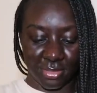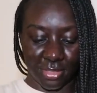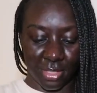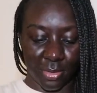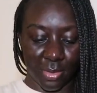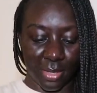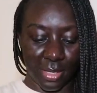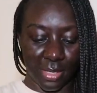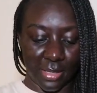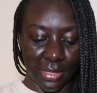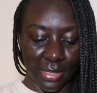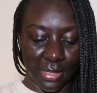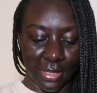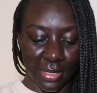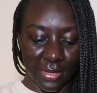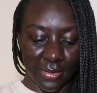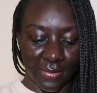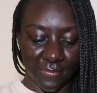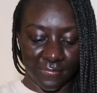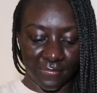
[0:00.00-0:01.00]
so I
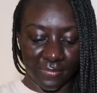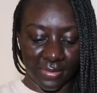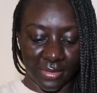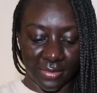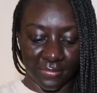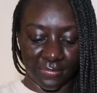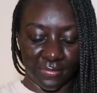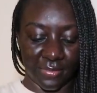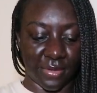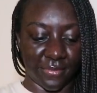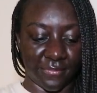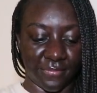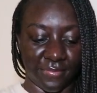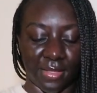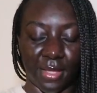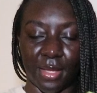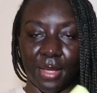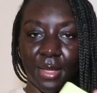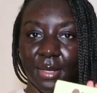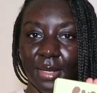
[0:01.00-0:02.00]
love love love
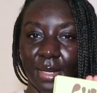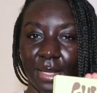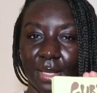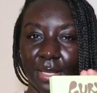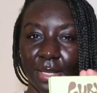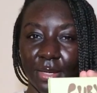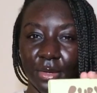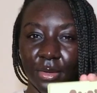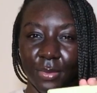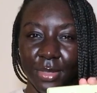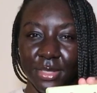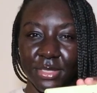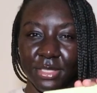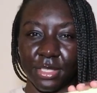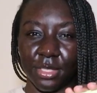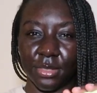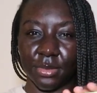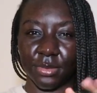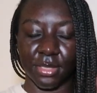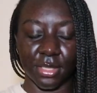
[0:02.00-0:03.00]
that and I cannot wait to
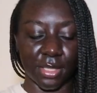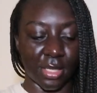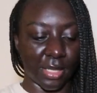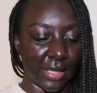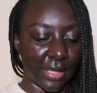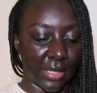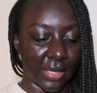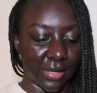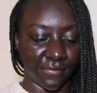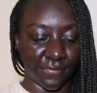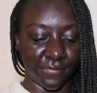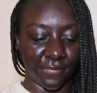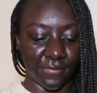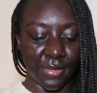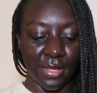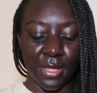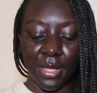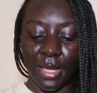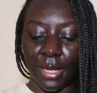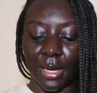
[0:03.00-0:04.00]
use it I love
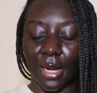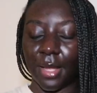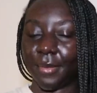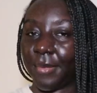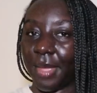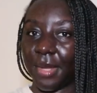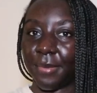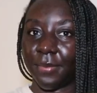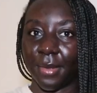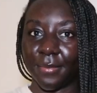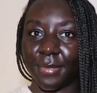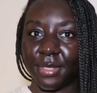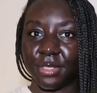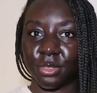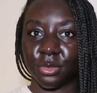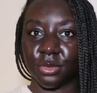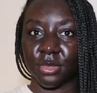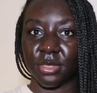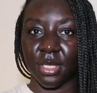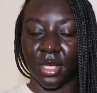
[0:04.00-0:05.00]
I like made by
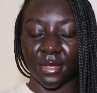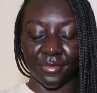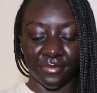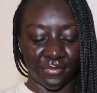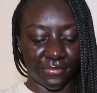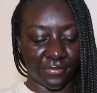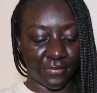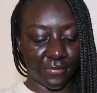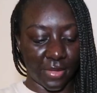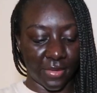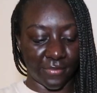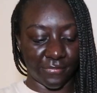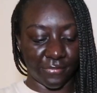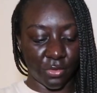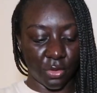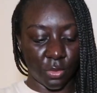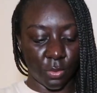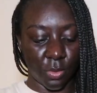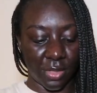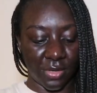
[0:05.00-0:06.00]
Mitchell stuff I've
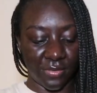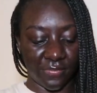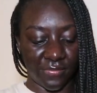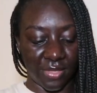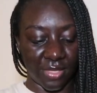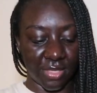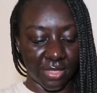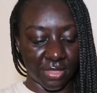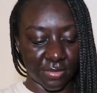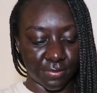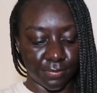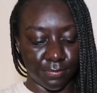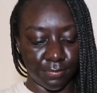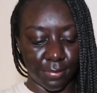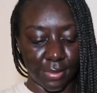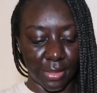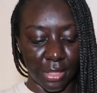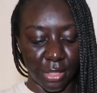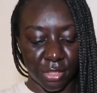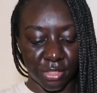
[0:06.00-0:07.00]
got one of his
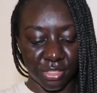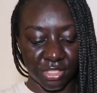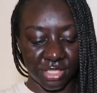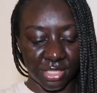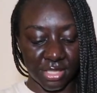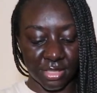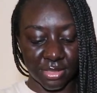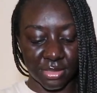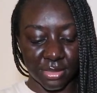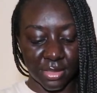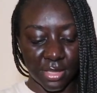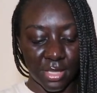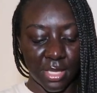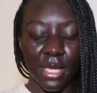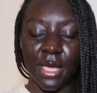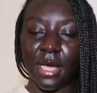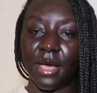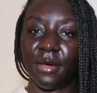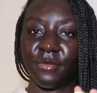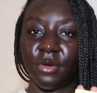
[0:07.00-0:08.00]
blushes
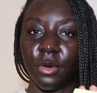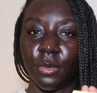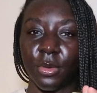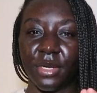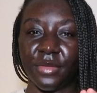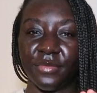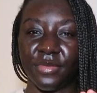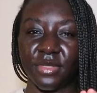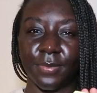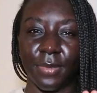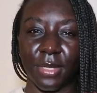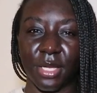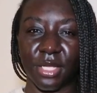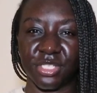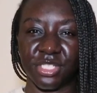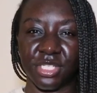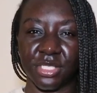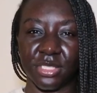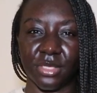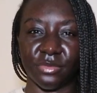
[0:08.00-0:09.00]
I've got one of his
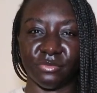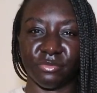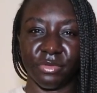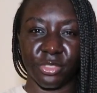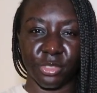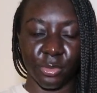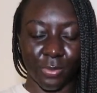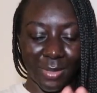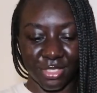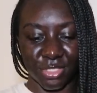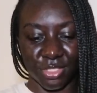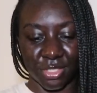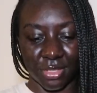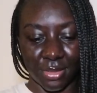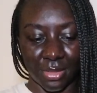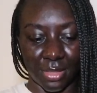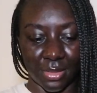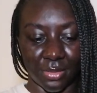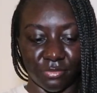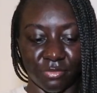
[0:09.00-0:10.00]
blushes in Rituation
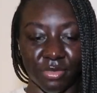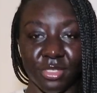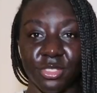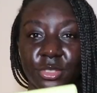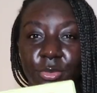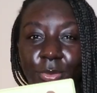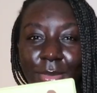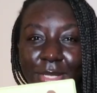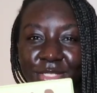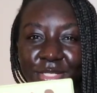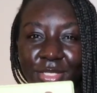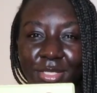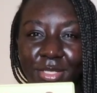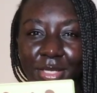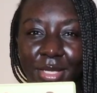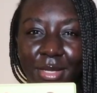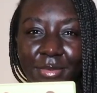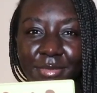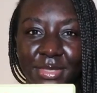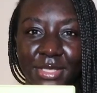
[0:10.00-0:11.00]
and Rituation
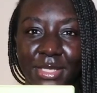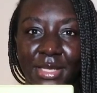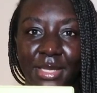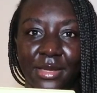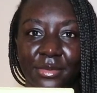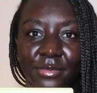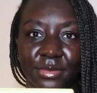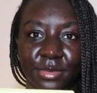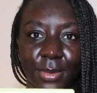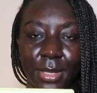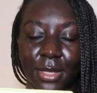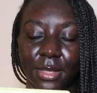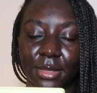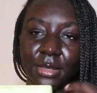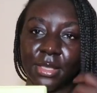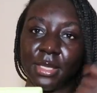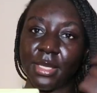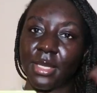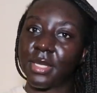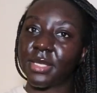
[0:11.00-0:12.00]
comes in here as well
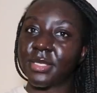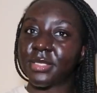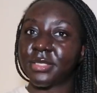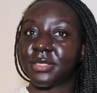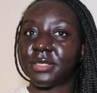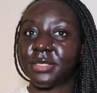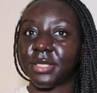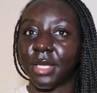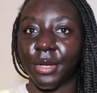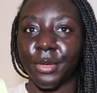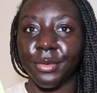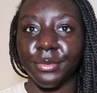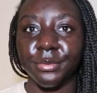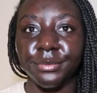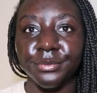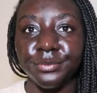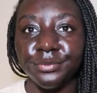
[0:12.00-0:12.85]
so